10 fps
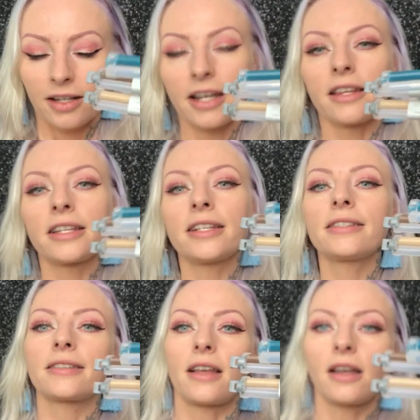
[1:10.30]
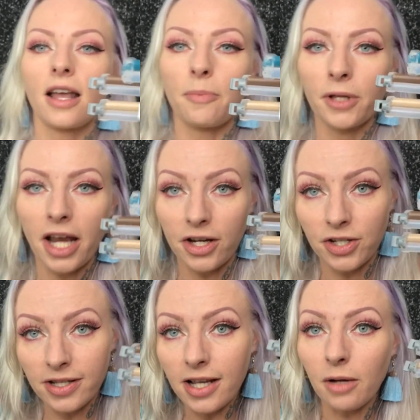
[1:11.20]
Now these
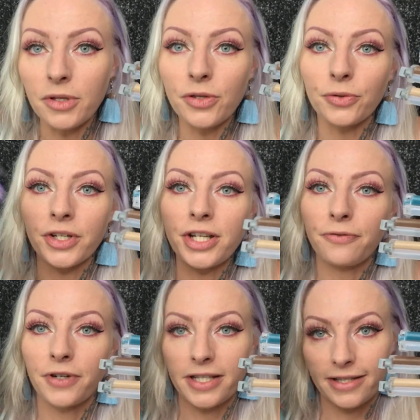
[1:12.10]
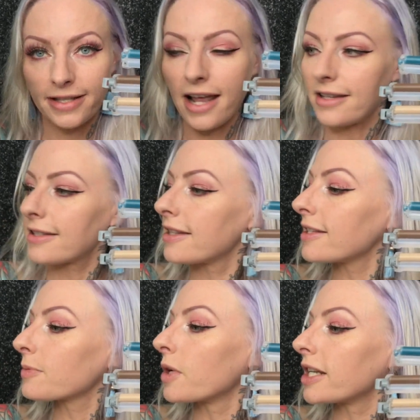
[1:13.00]
applications come in 3 different sets.
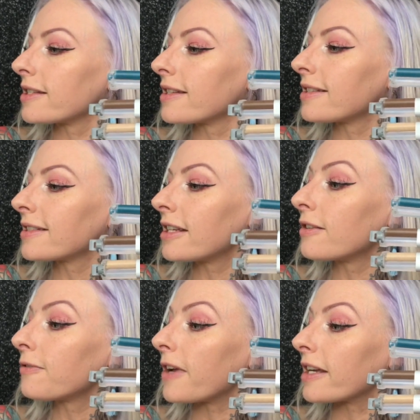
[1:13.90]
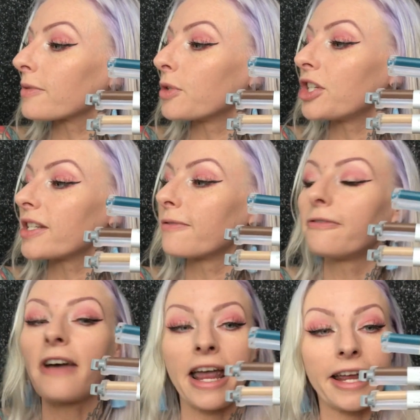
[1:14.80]
This one is the Skin Effects, which is
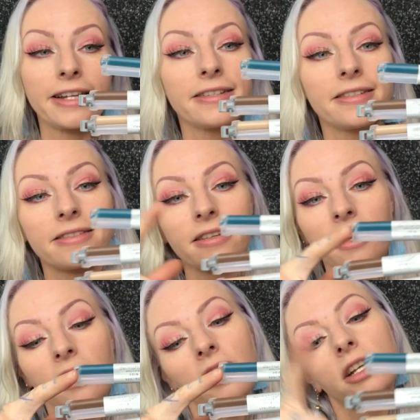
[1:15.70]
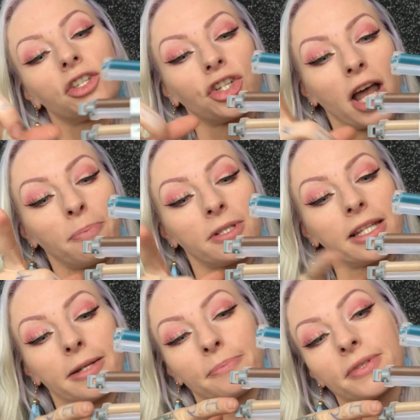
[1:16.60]
veins, chapped
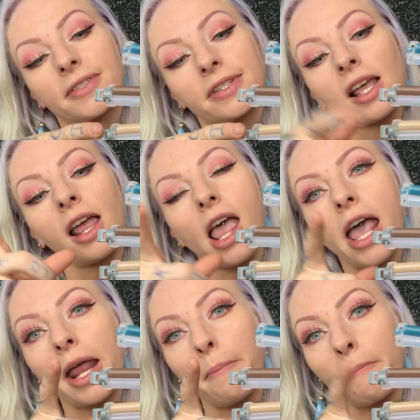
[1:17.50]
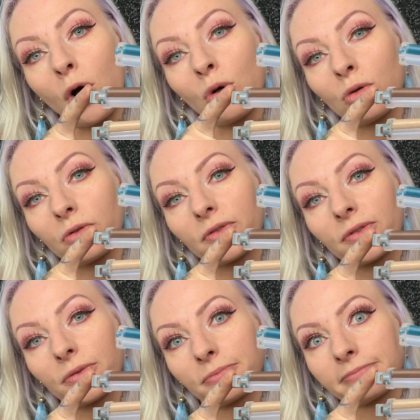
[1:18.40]
lips, and
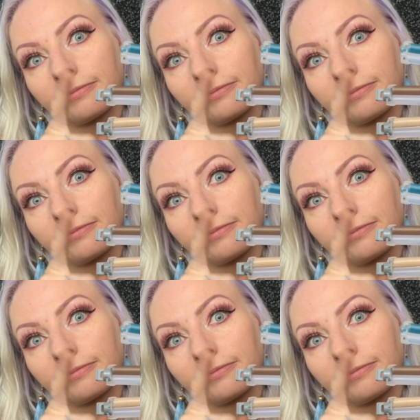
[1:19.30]
moles.